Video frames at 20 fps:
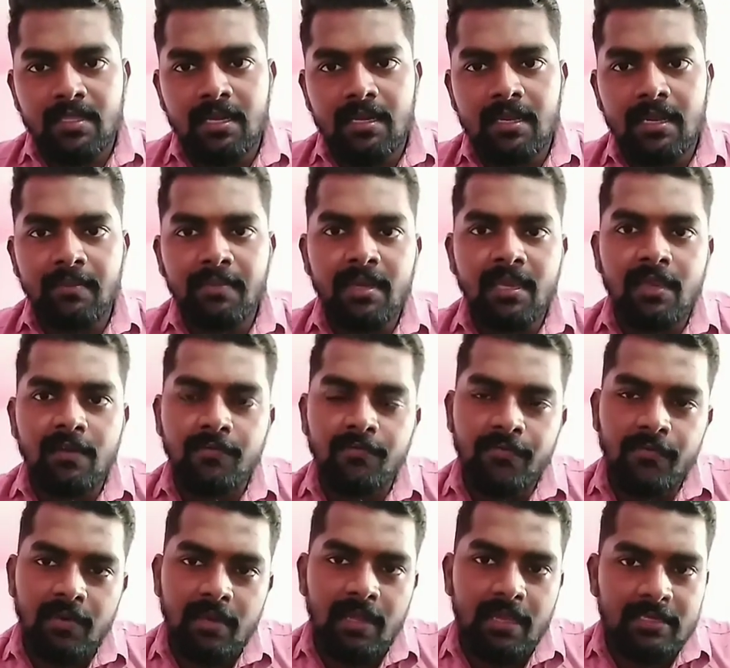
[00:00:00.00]
let me give
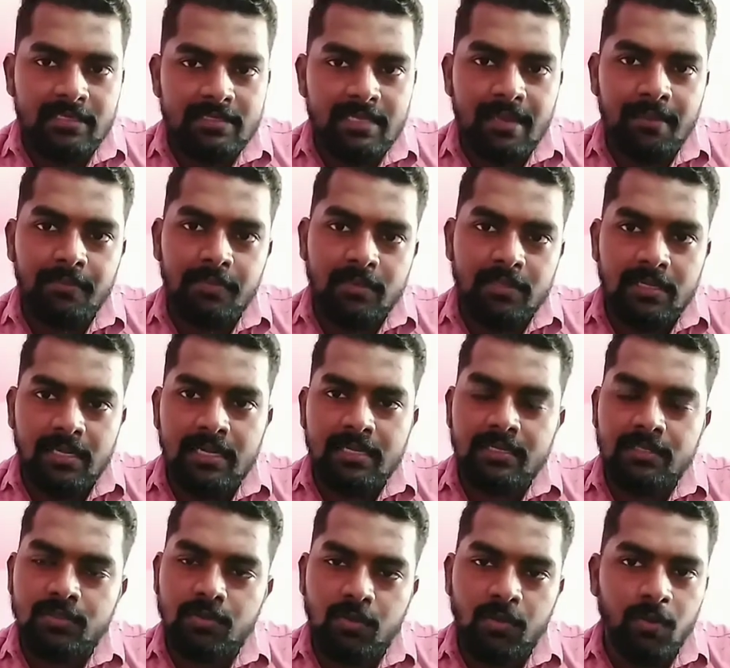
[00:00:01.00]
you an example that
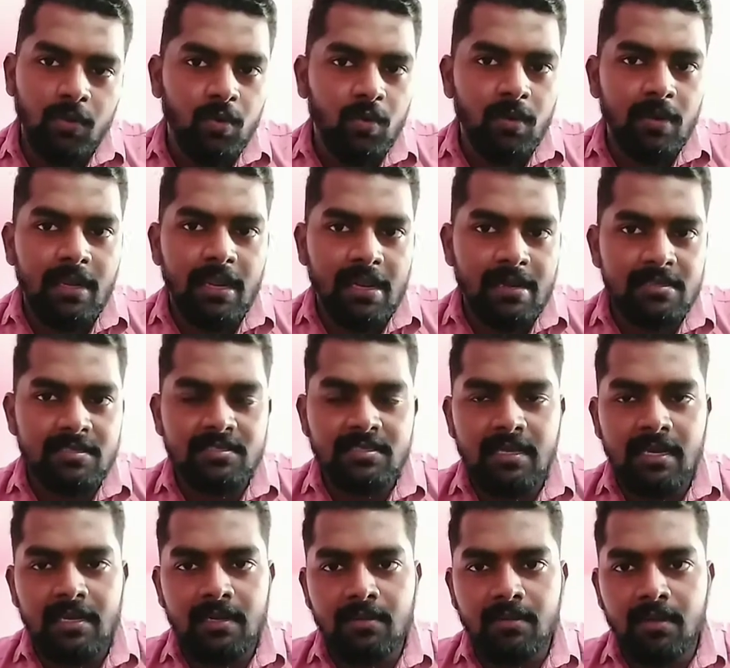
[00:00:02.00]
so you could
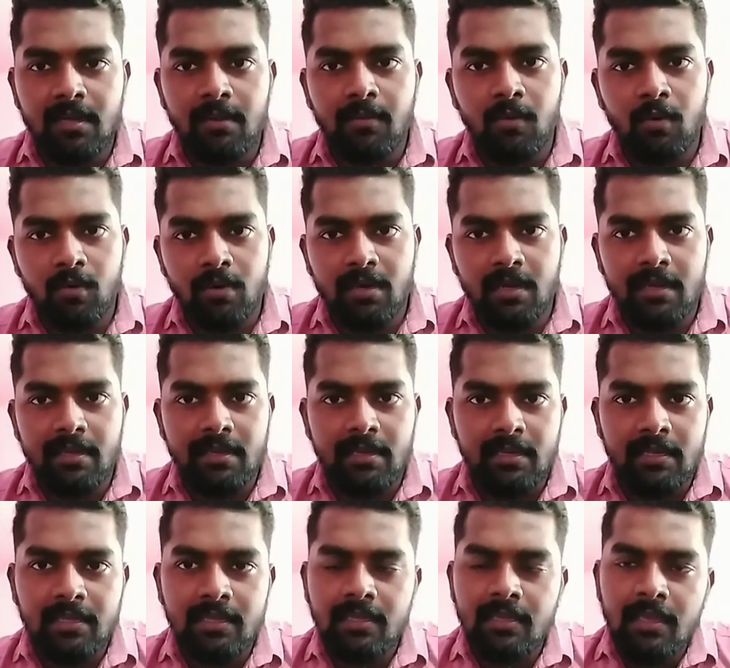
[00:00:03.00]
understand more
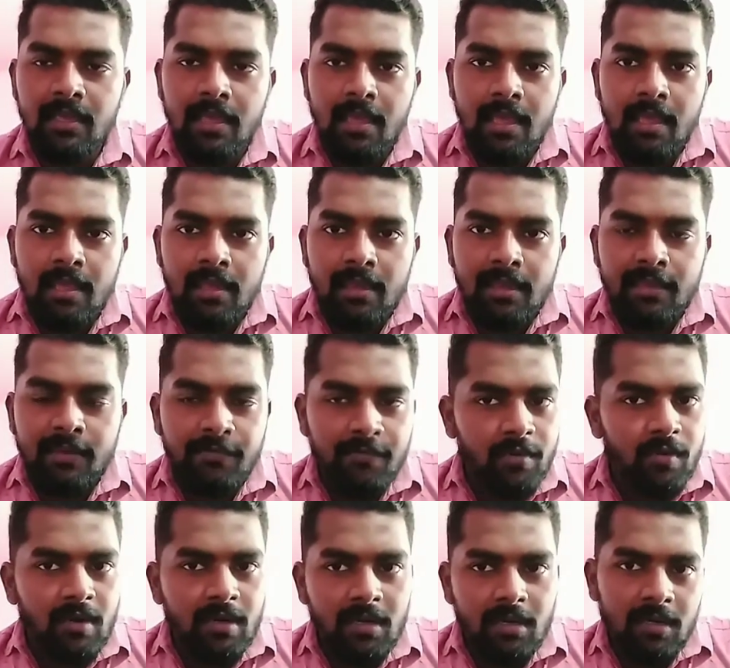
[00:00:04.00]
clearly. If
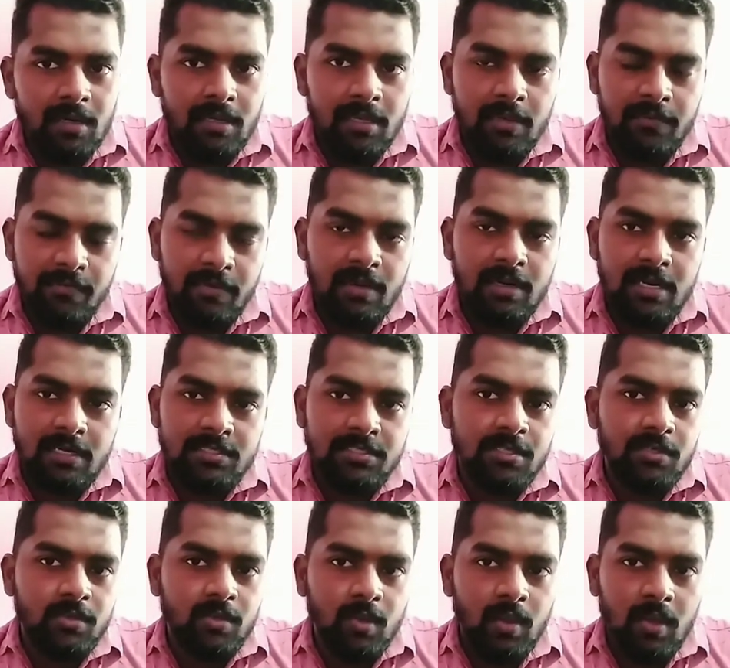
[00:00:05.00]
you are
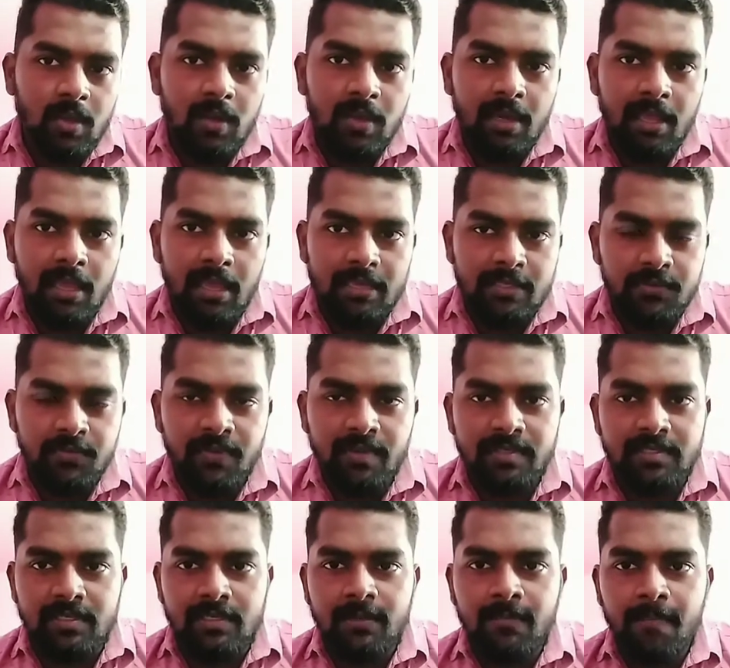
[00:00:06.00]
considered to learn
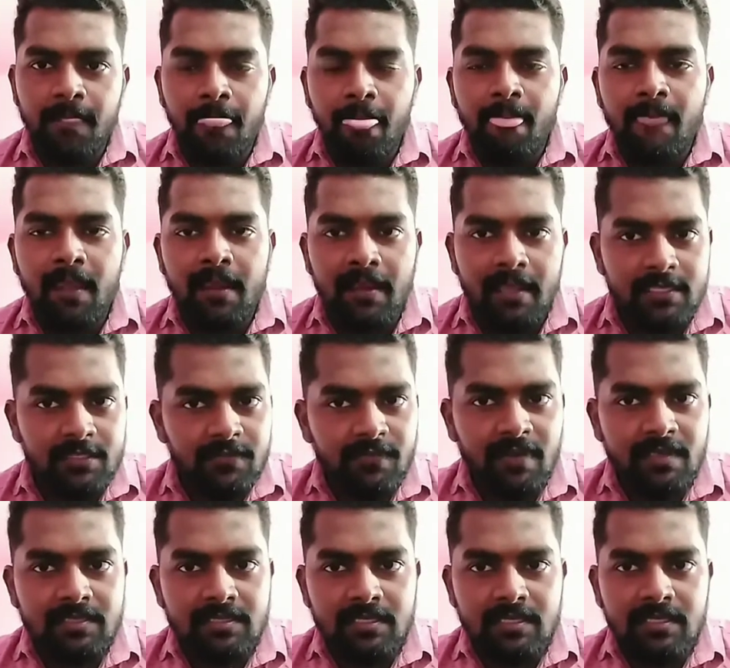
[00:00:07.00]
HVAC, in
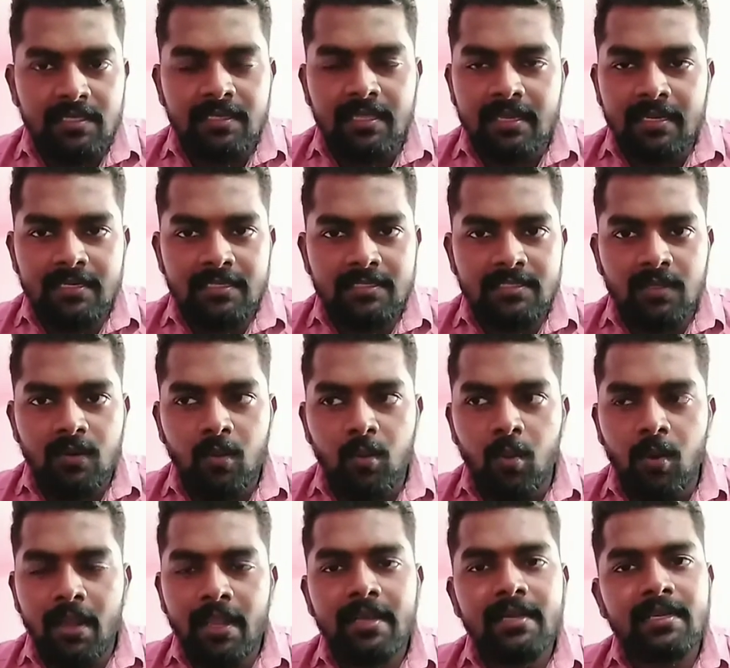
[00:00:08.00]
HVAC there is a
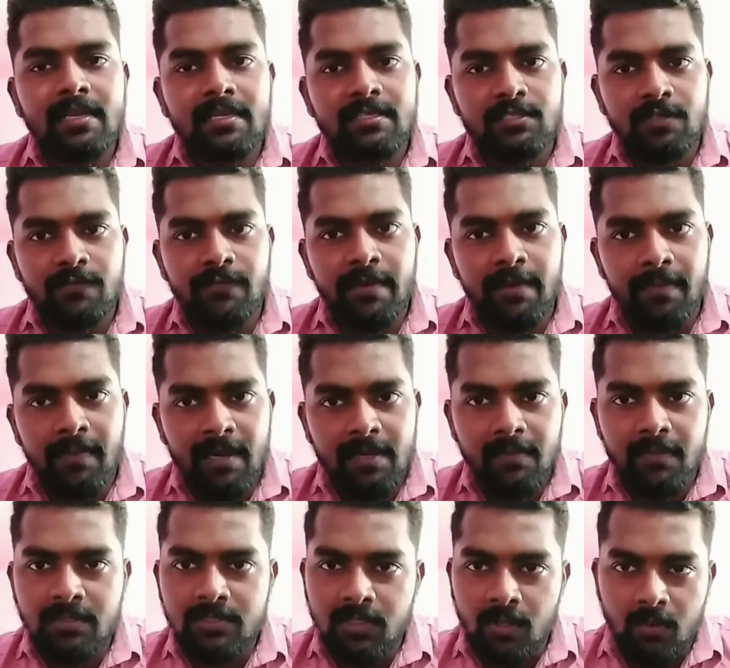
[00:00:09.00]
wide range of
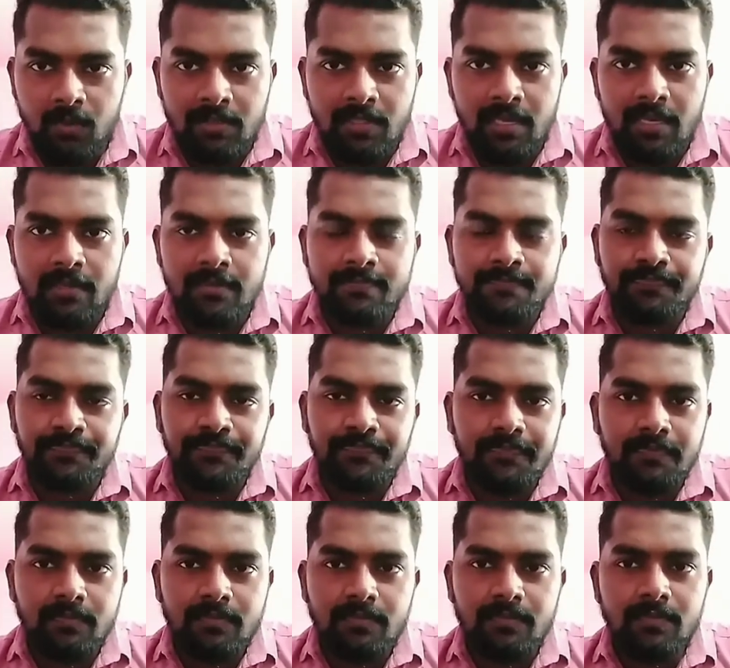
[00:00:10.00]
departments out there.
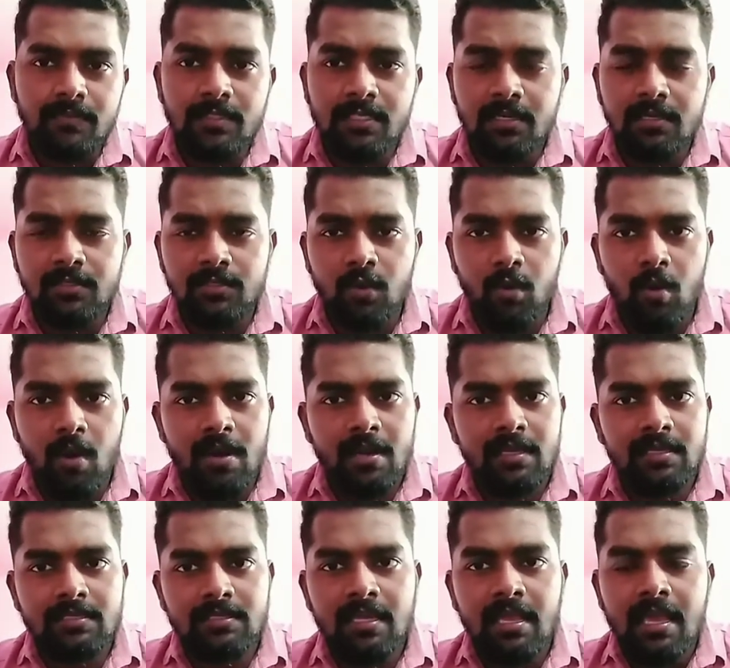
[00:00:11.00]
So one
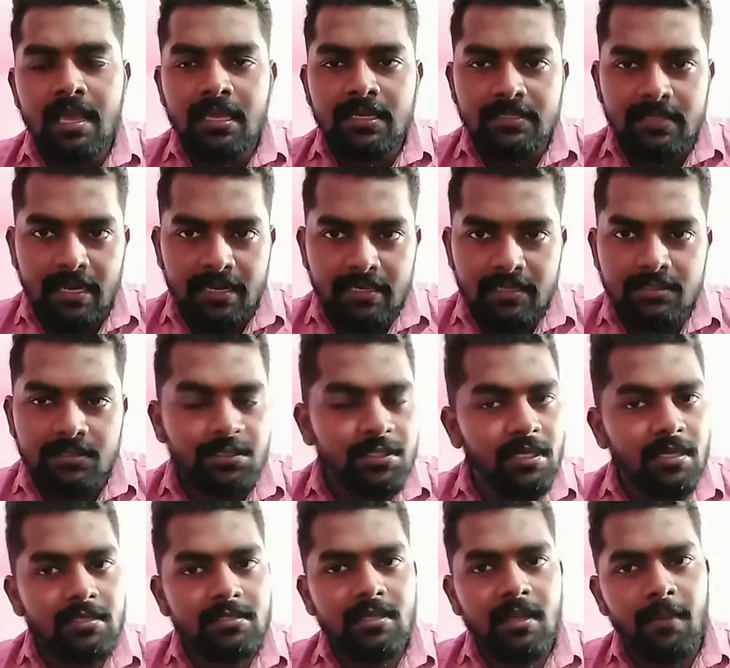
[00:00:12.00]
is site
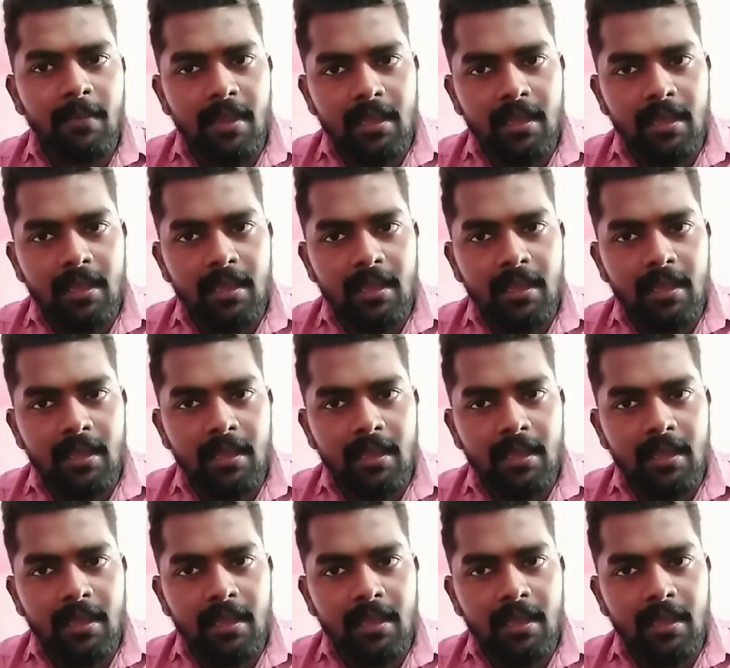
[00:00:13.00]
engineers,